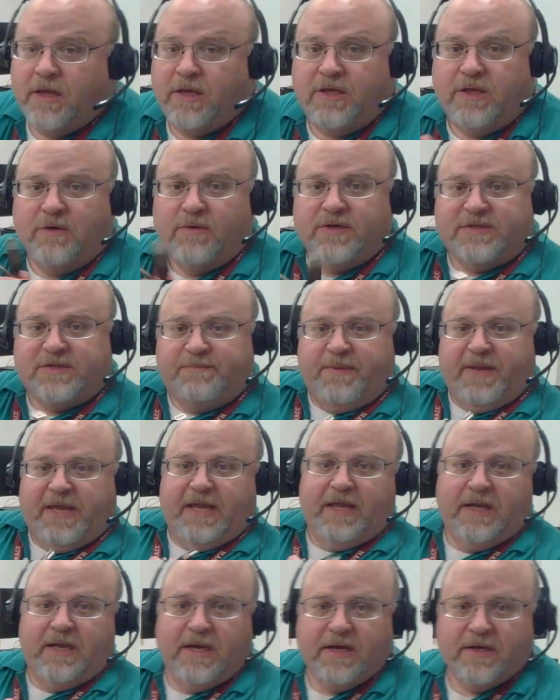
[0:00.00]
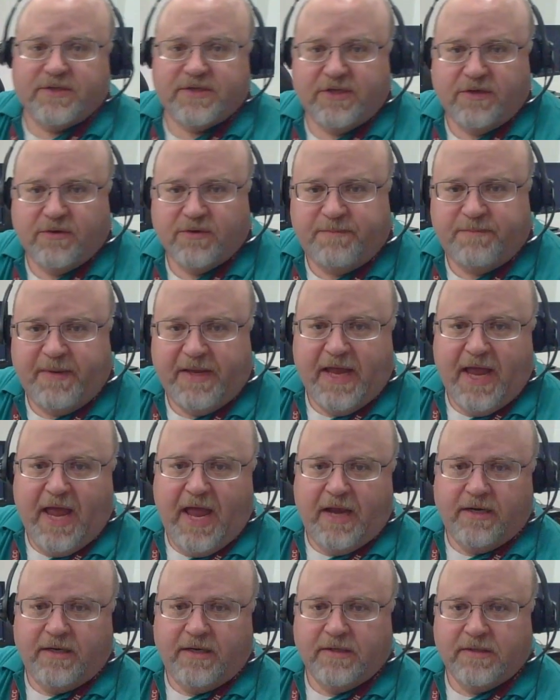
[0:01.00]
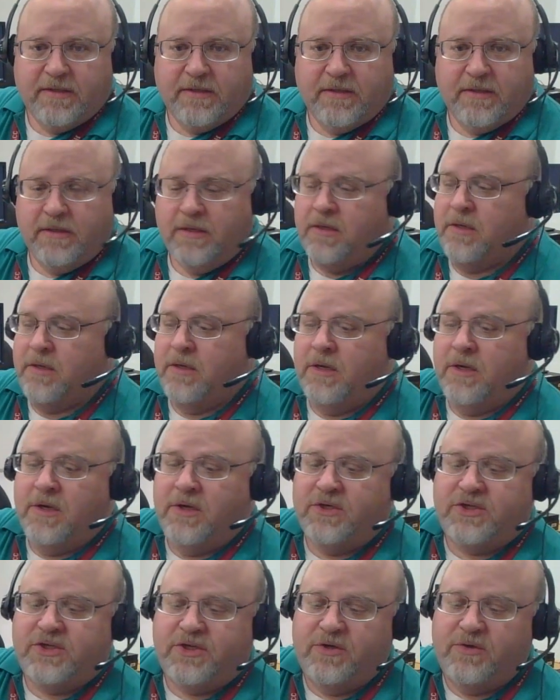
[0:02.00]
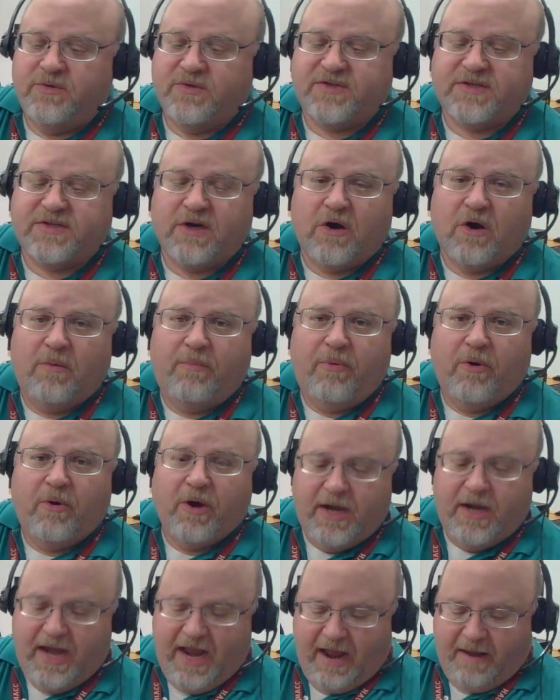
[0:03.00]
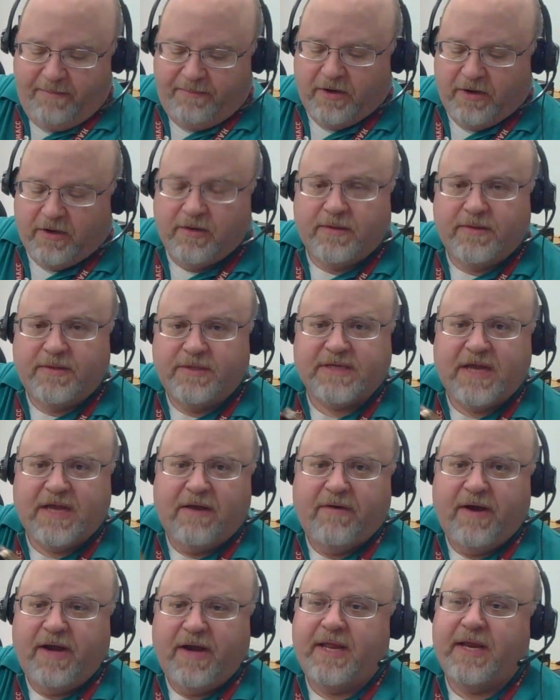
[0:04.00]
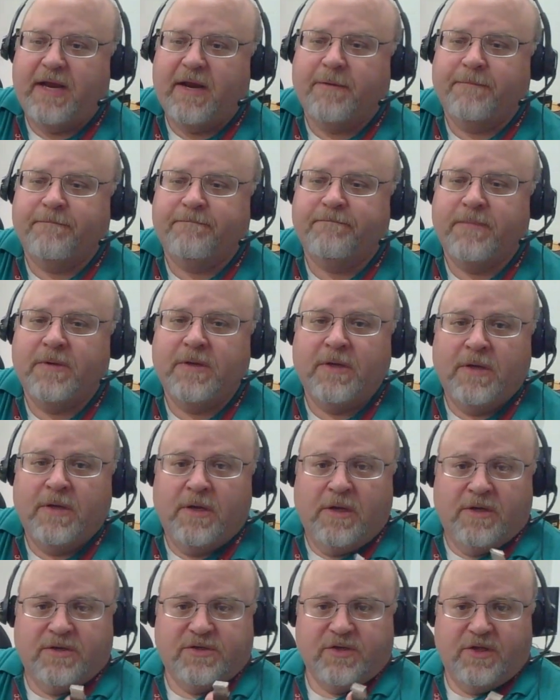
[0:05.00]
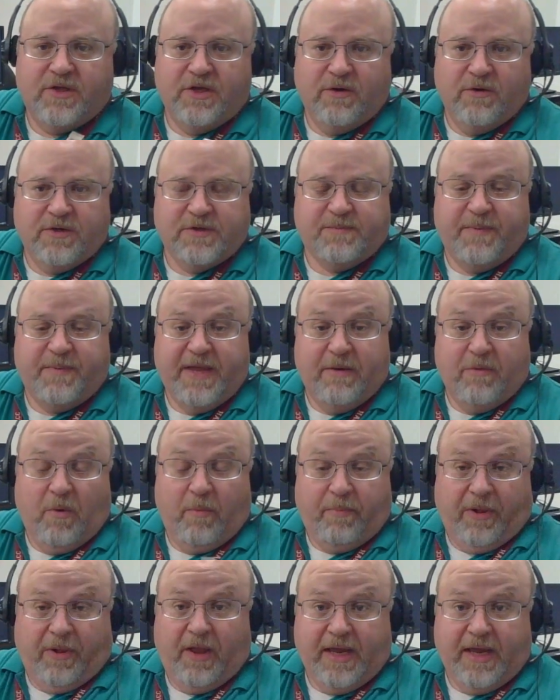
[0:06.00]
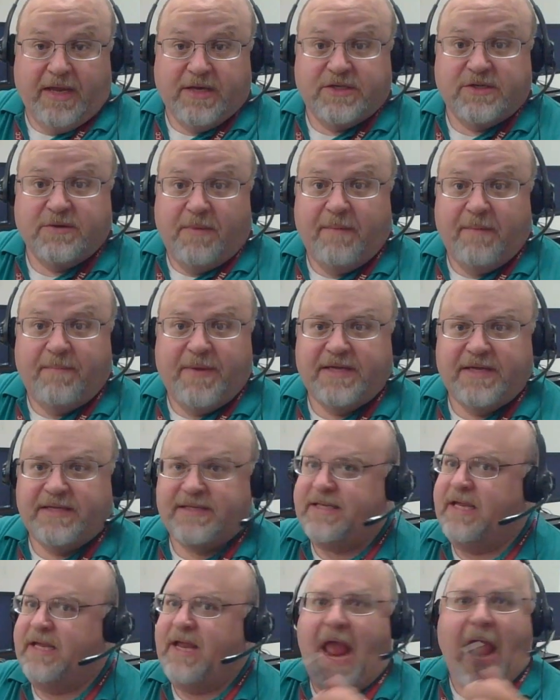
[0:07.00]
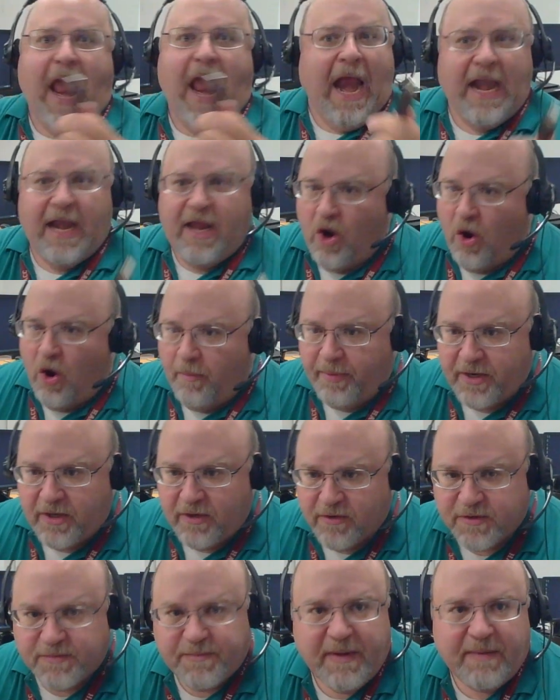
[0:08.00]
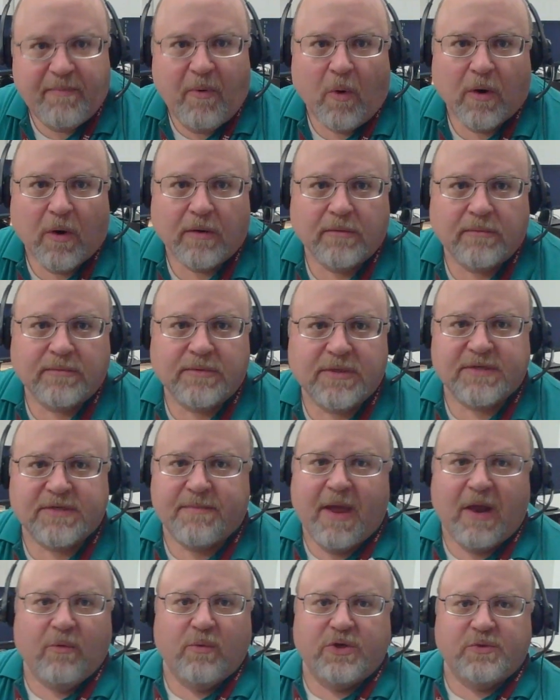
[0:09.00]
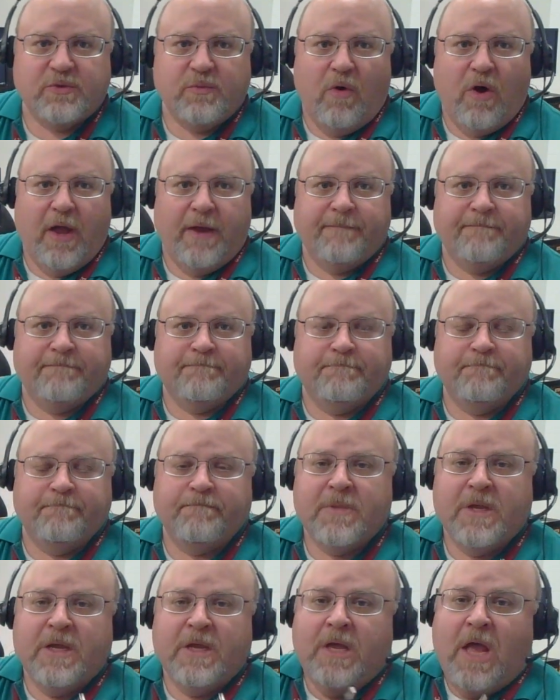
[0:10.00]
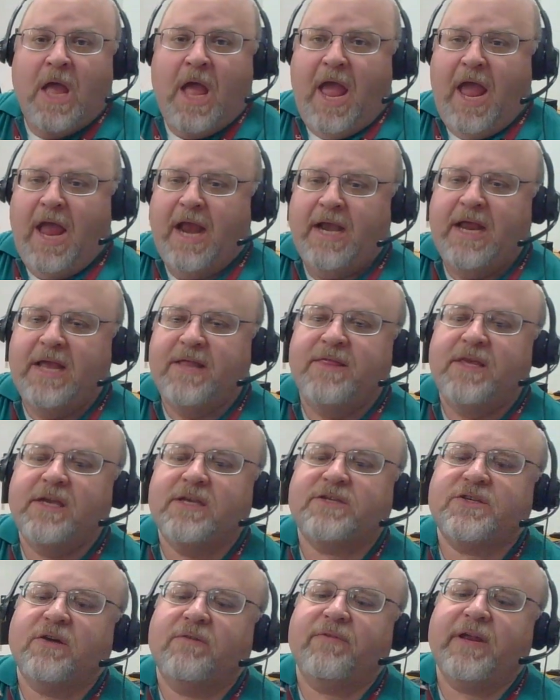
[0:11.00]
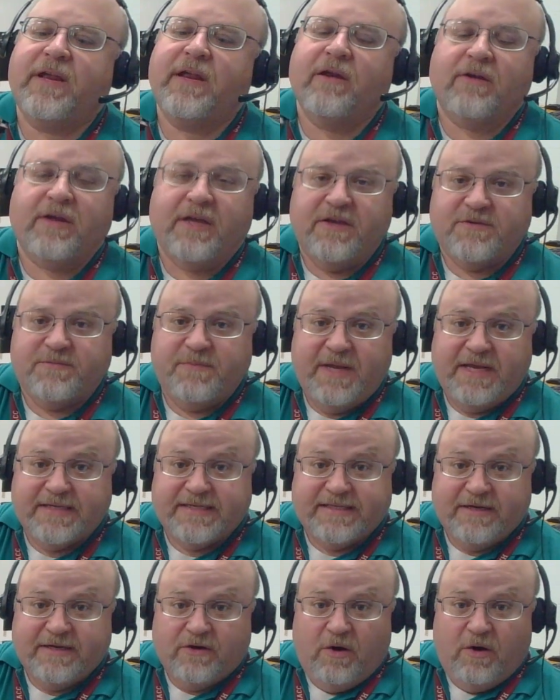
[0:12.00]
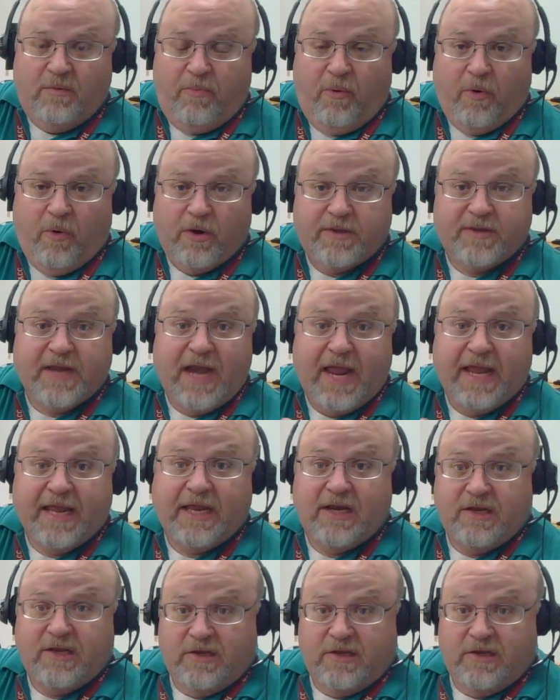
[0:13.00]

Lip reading: USB. Here's a USB end to serial port adapter. This guy right here. So the USB will plug into my PC, any open USB port, doesn't matter which one. And then this over here gives me a serial port that I can